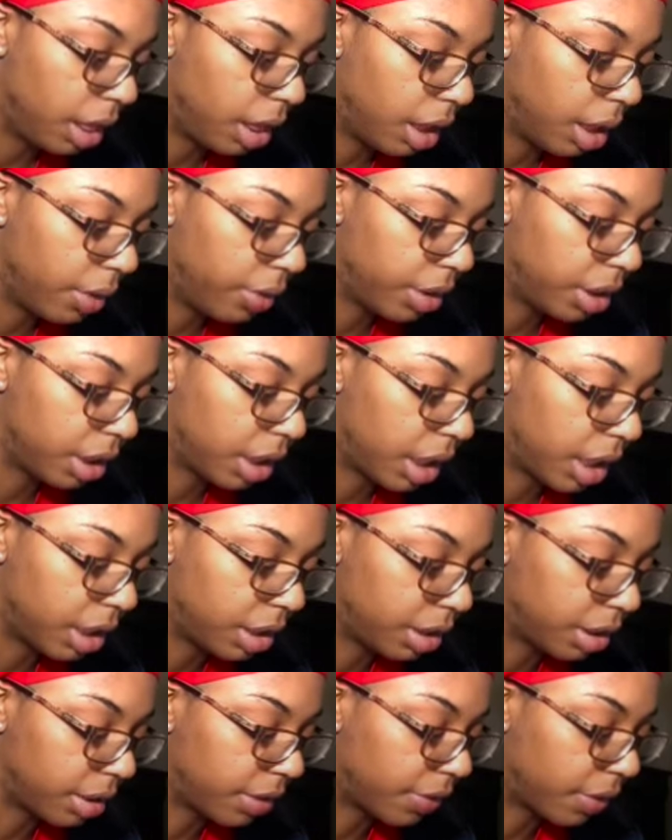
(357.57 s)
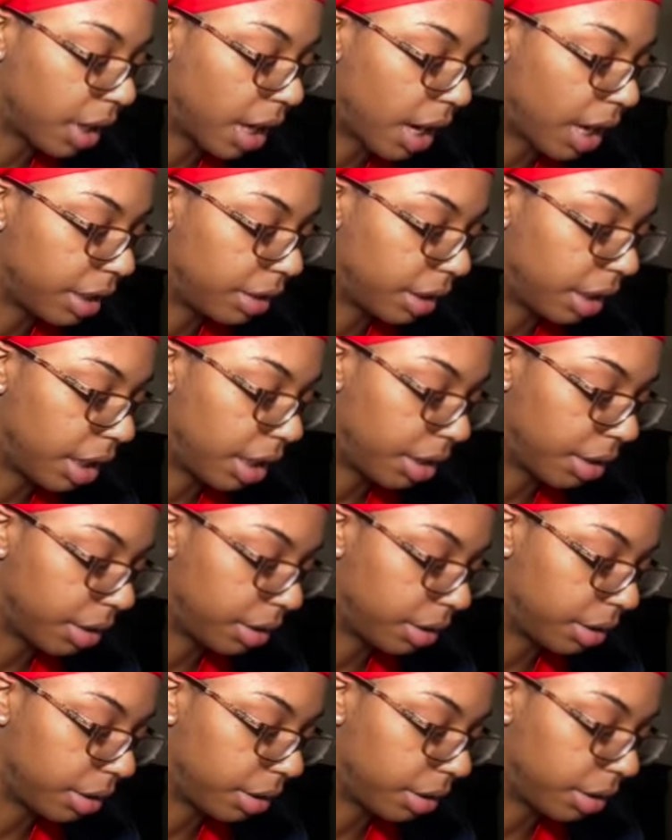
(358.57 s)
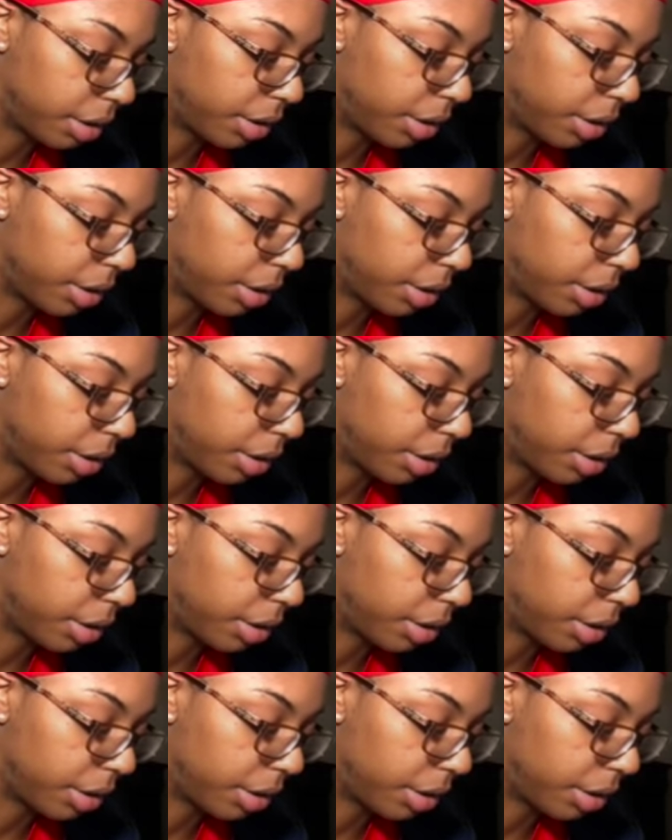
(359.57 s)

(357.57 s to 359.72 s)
Love is the essence of God's character.